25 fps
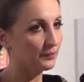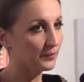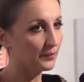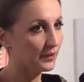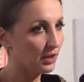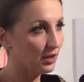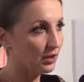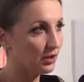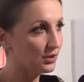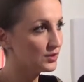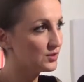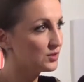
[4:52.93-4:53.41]

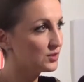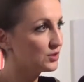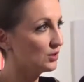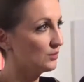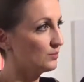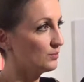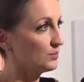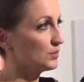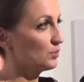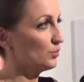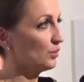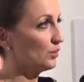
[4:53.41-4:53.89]

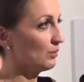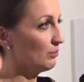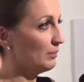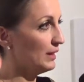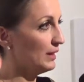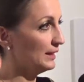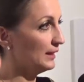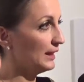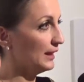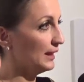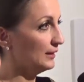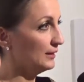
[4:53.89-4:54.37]
costumes were
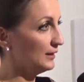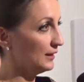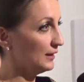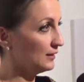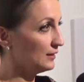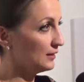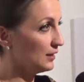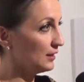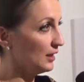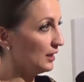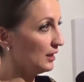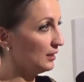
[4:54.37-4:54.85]
made at that
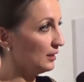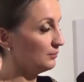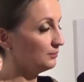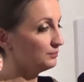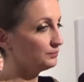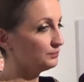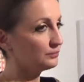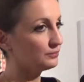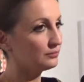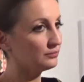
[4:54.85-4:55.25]
time.